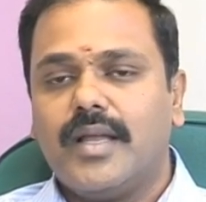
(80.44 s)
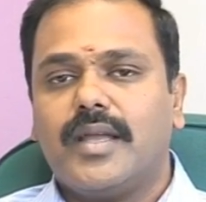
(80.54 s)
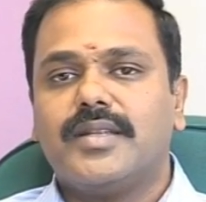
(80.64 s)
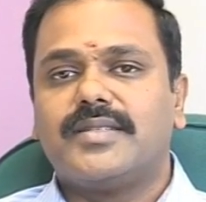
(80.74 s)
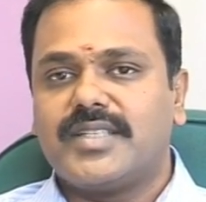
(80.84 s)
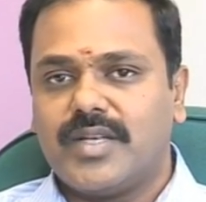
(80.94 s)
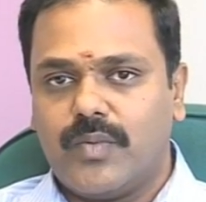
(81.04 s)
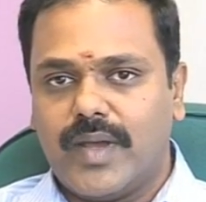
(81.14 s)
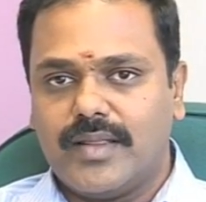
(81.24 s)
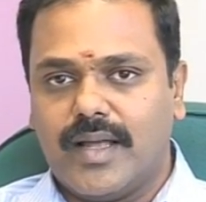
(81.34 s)
in such a
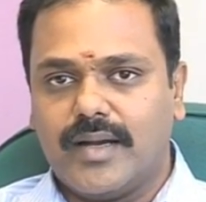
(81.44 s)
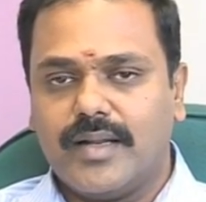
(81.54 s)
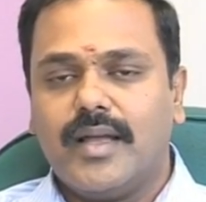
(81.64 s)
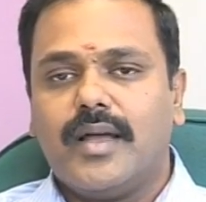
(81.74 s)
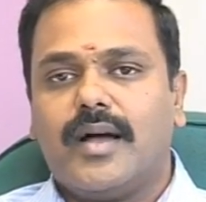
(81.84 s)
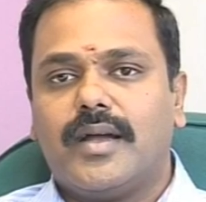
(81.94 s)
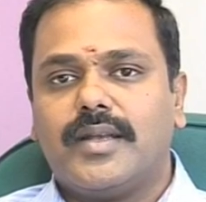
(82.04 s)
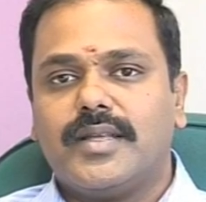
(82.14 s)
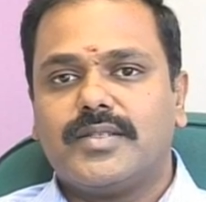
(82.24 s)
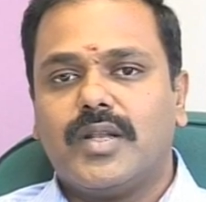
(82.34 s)
way that it
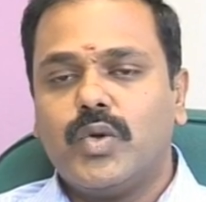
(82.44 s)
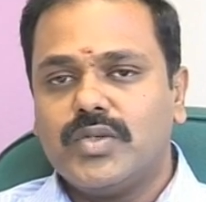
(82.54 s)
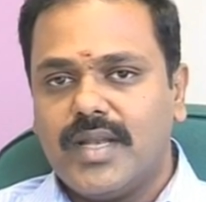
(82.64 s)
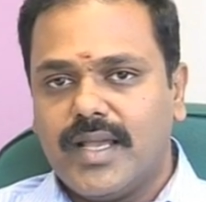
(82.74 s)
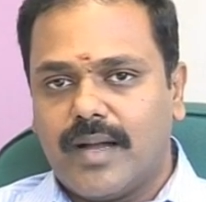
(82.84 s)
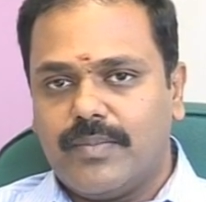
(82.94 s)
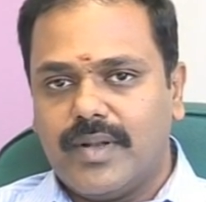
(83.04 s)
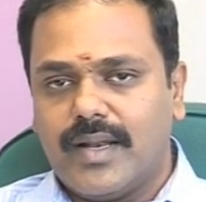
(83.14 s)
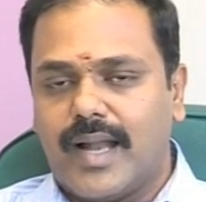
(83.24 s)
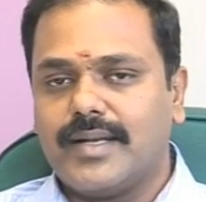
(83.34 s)
is loosely
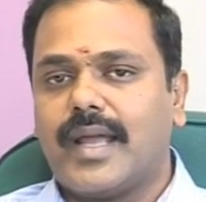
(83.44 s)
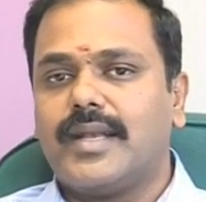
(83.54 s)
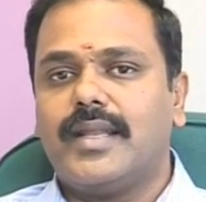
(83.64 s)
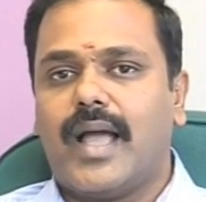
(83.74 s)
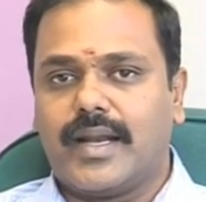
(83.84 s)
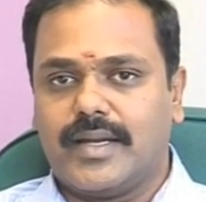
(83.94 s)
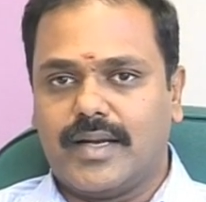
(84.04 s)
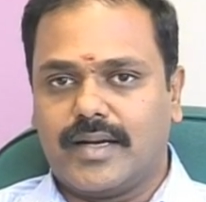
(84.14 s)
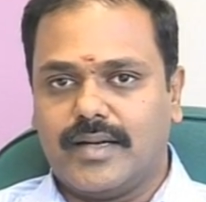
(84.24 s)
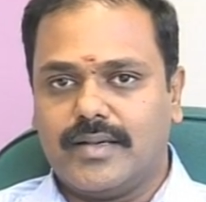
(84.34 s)
coupled and tightly
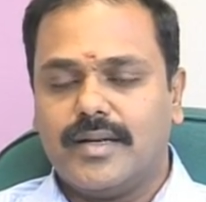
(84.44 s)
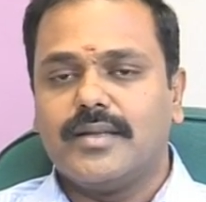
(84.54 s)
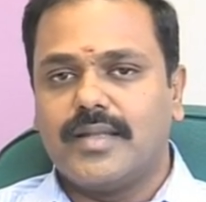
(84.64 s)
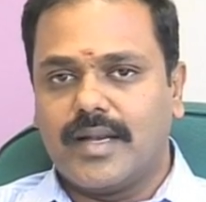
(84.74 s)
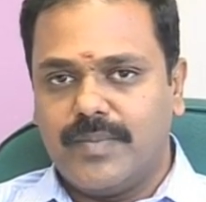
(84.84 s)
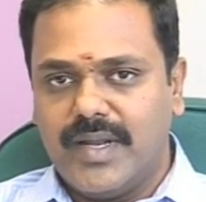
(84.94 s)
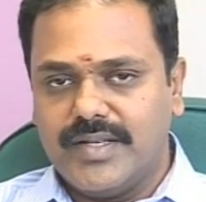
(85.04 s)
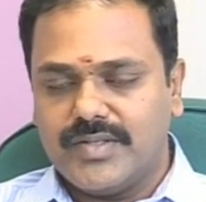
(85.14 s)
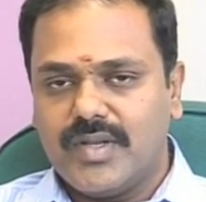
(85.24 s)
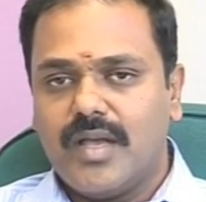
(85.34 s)
architected that
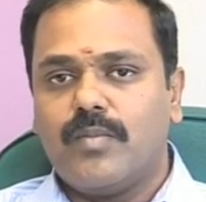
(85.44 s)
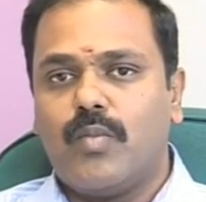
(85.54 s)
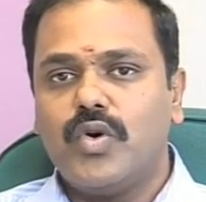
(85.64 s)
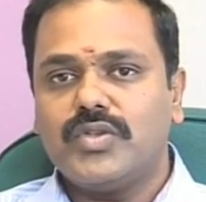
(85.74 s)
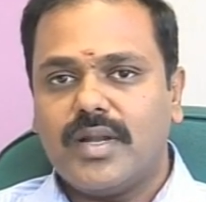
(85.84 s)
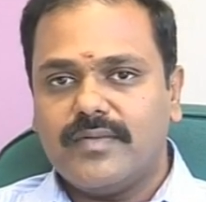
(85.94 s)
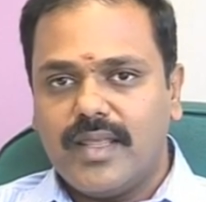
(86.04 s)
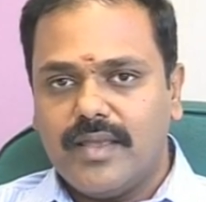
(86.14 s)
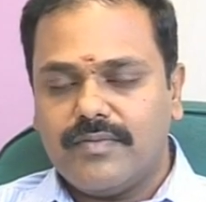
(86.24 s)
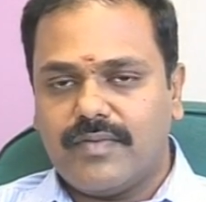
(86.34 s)
means most of
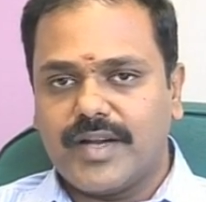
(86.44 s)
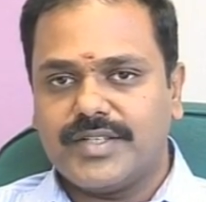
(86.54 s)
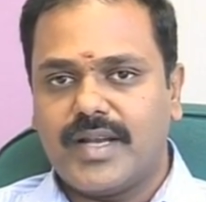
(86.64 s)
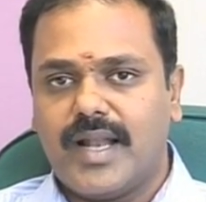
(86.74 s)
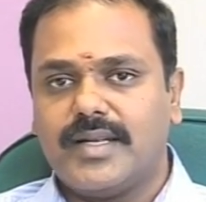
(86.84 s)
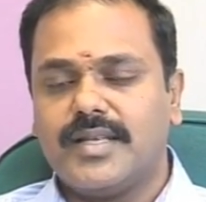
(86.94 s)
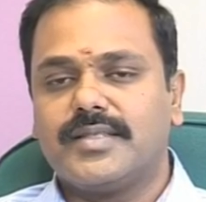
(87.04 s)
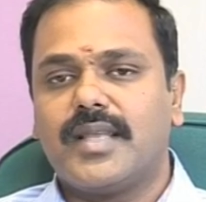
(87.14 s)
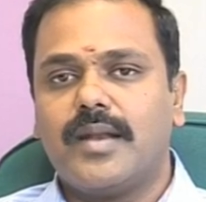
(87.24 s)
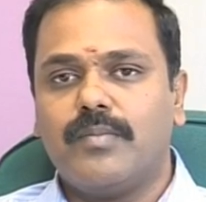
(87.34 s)
the
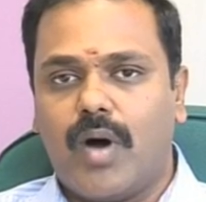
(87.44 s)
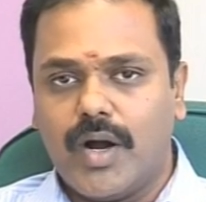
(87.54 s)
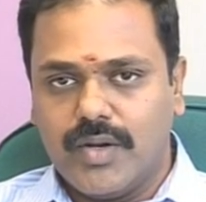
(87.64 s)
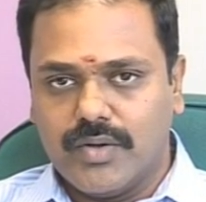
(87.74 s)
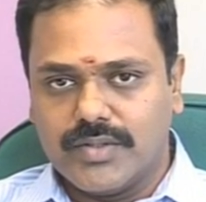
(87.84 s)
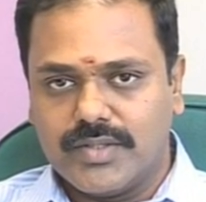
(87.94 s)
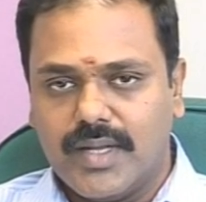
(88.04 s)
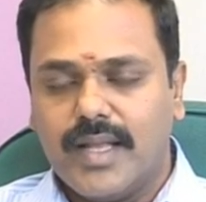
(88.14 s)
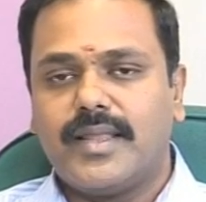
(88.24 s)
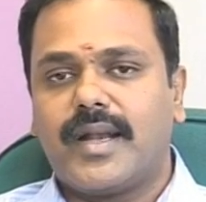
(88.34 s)
functionalities and modules
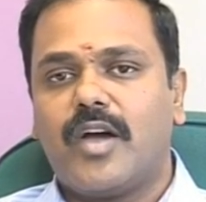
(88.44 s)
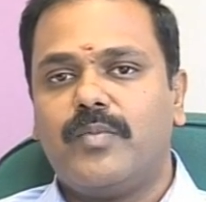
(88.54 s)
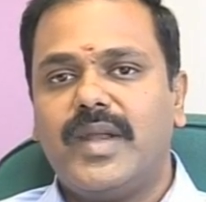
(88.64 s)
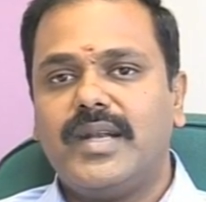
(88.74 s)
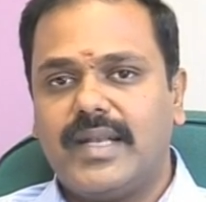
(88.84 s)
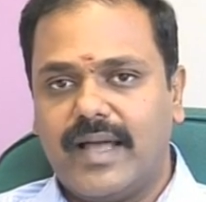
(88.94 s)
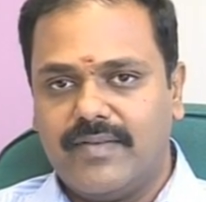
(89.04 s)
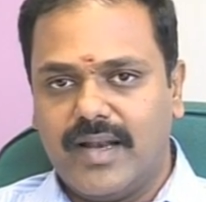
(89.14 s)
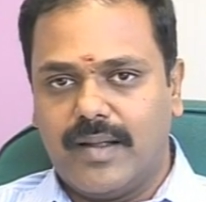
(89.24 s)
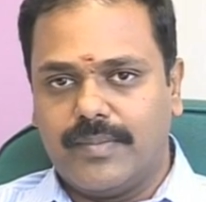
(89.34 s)
that have been
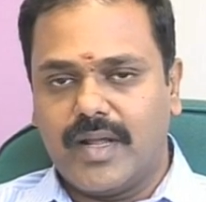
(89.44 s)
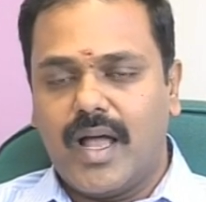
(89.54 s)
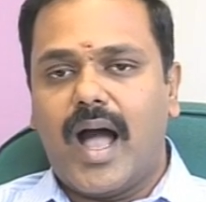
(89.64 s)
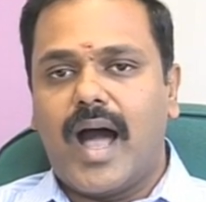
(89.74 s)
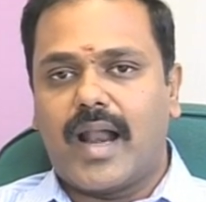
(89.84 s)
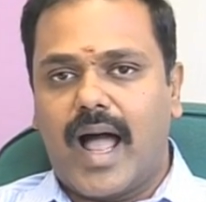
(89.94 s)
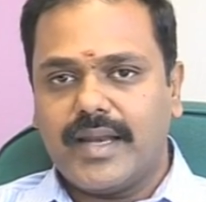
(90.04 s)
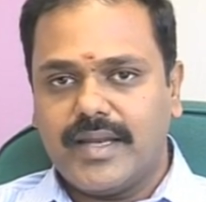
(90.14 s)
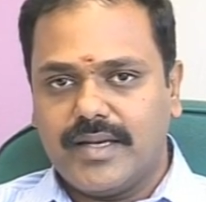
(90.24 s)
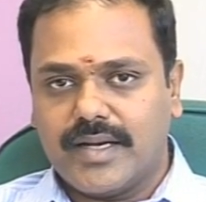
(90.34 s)
developed are
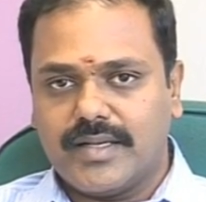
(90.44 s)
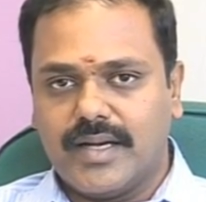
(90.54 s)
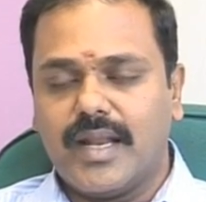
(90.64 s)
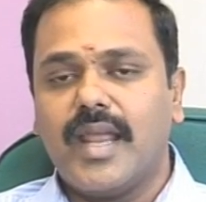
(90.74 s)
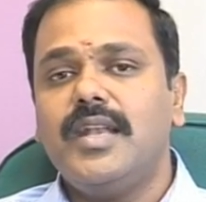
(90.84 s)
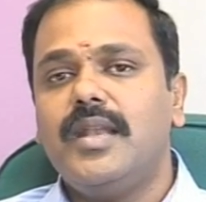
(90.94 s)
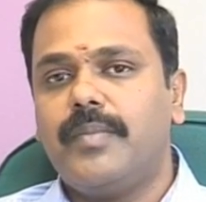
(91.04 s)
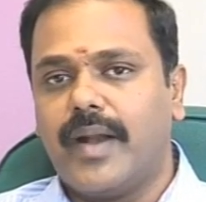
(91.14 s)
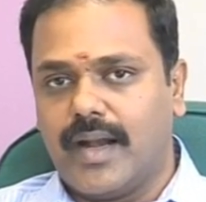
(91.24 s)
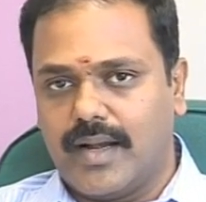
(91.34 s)
architected
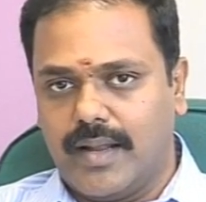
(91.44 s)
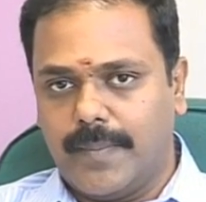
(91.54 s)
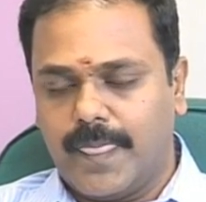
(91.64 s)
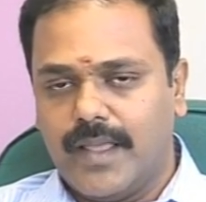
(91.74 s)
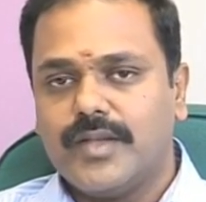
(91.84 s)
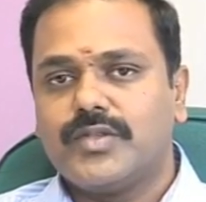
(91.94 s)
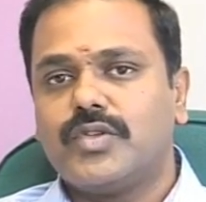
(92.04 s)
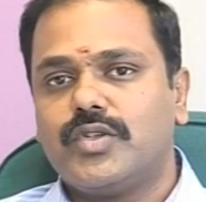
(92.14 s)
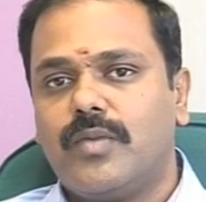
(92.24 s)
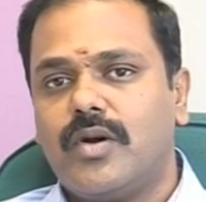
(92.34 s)
independently so
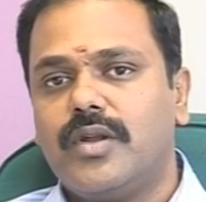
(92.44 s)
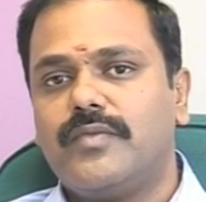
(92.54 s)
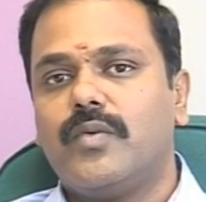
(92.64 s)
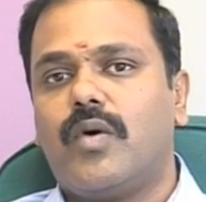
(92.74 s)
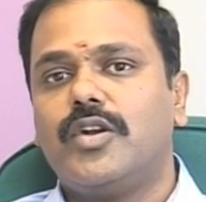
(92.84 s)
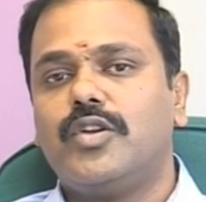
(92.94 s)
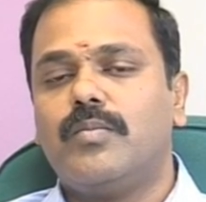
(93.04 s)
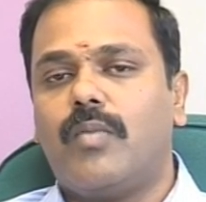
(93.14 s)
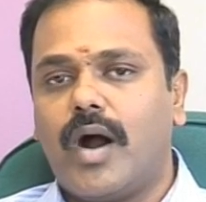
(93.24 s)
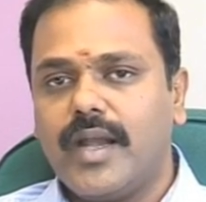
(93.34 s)
tomorrow if you want to
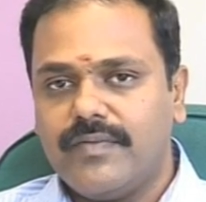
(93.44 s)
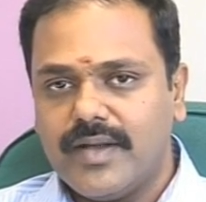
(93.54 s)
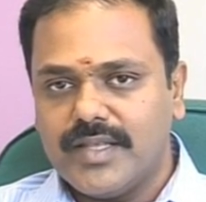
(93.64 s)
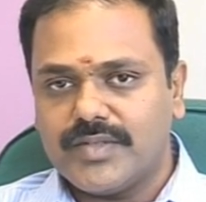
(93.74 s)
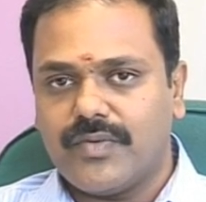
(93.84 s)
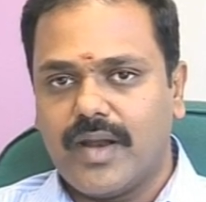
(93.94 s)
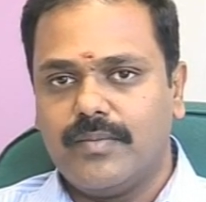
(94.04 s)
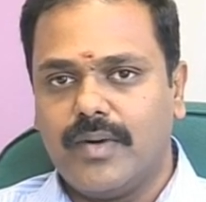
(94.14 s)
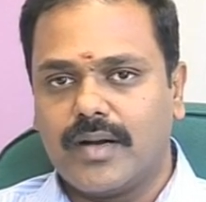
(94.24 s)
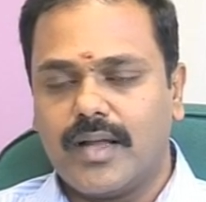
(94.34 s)
modify this
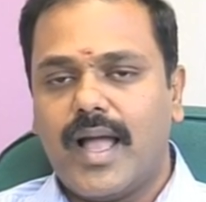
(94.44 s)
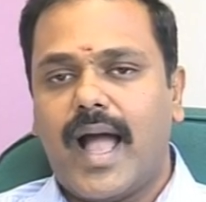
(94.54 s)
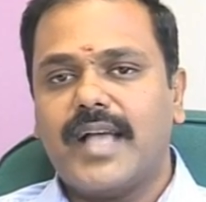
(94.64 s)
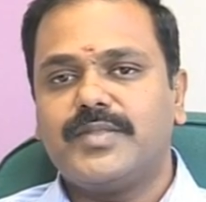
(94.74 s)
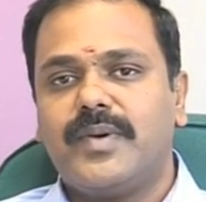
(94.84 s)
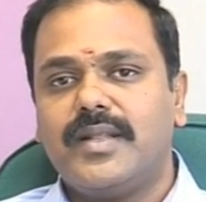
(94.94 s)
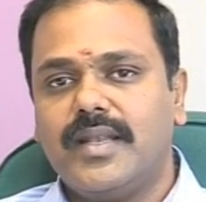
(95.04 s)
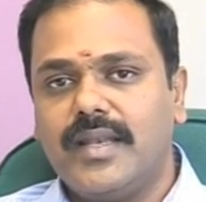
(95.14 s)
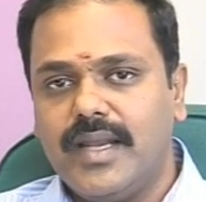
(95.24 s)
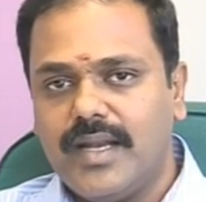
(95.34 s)
framework as per the
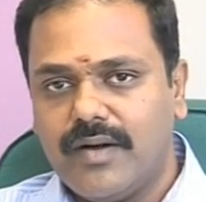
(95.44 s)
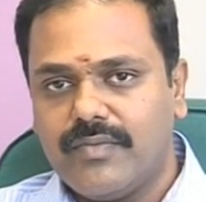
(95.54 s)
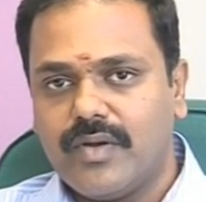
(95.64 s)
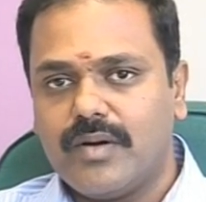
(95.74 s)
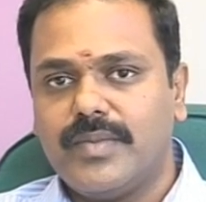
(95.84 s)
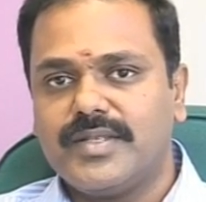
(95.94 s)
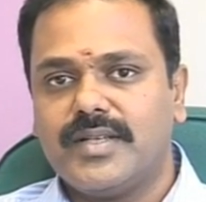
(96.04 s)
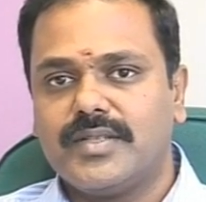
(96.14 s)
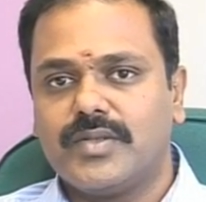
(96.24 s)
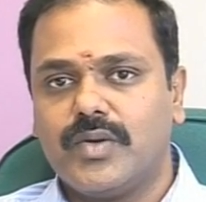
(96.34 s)
need of your
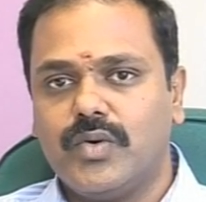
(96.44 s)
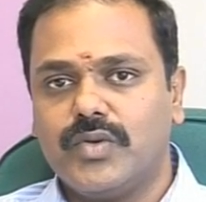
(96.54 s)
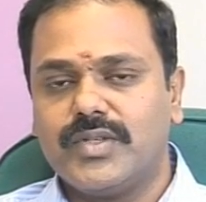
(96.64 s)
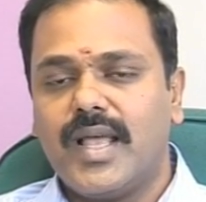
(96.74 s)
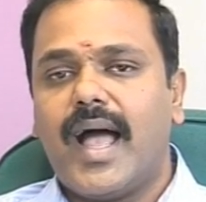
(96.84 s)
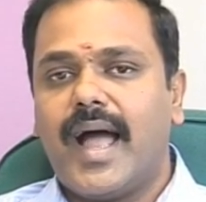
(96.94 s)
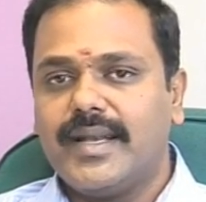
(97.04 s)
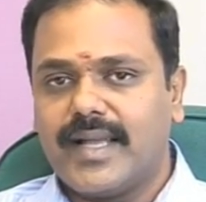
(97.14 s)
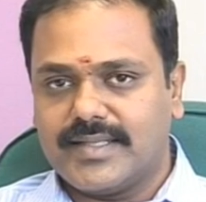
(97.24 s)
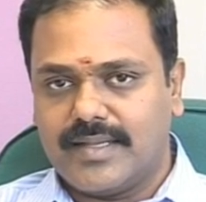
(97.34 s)
business rules
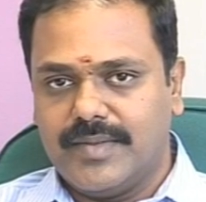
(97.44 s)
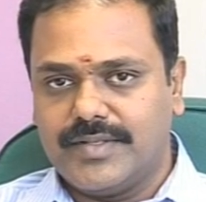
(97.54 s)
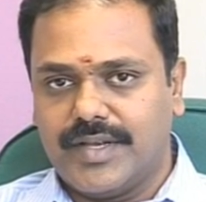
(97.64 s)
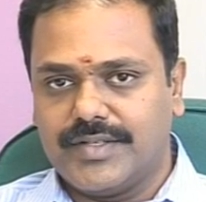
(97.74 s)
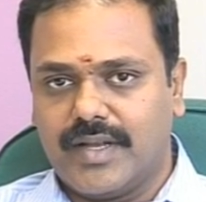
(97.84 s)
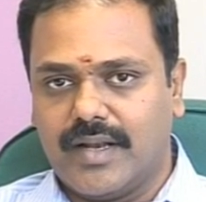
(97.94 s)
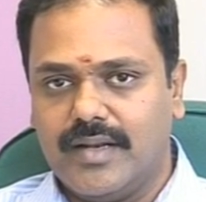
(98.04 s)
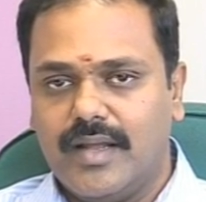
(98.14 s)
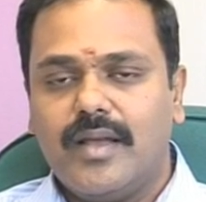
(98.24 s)
and customization,